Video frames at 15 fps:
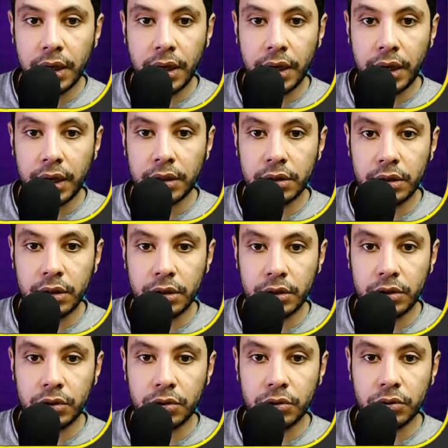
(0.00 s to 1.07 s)
and
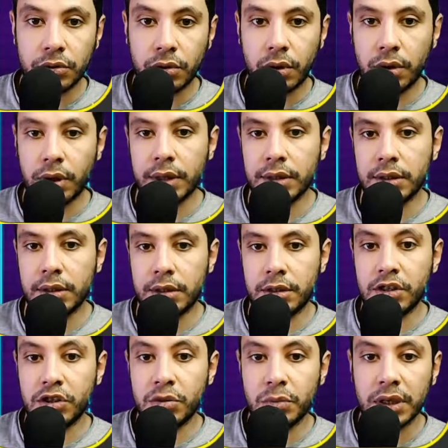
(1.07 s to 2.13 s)
your and
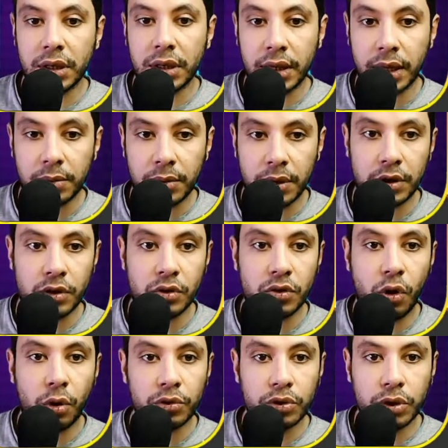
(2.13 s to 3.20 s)
this middle name is
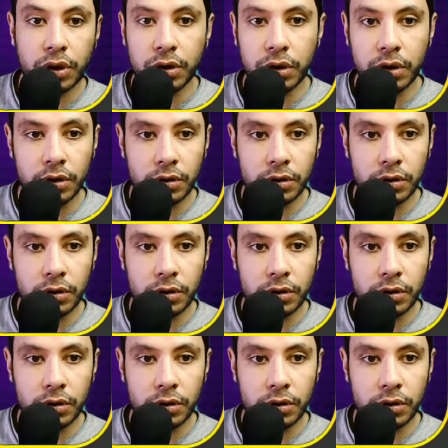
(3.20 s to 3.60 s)
optional,